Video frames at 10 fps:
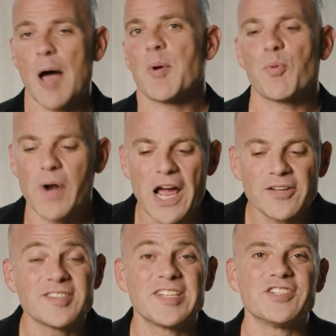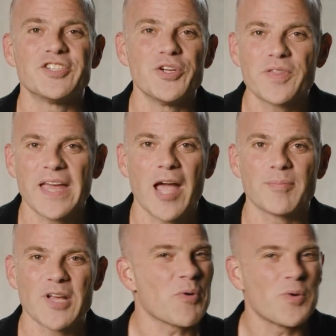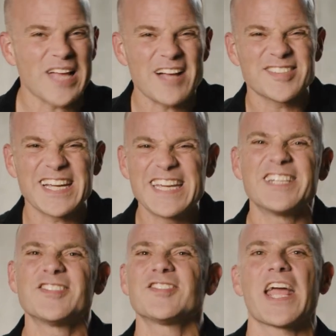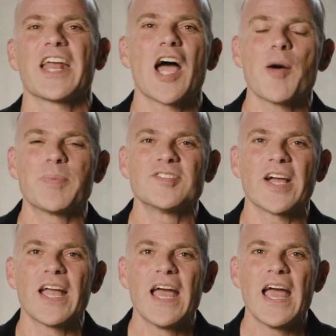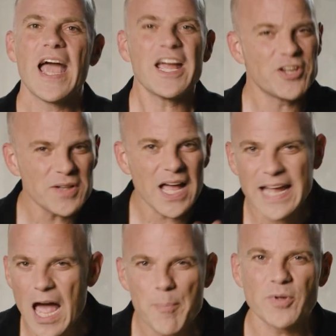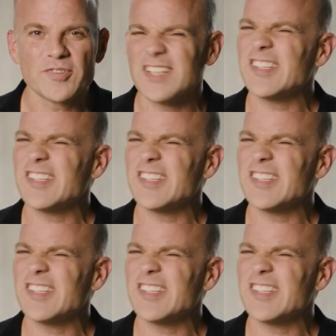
I remember when I used to teach youth camps, I would always ask a kid to stand up and say, hey, do you like apples?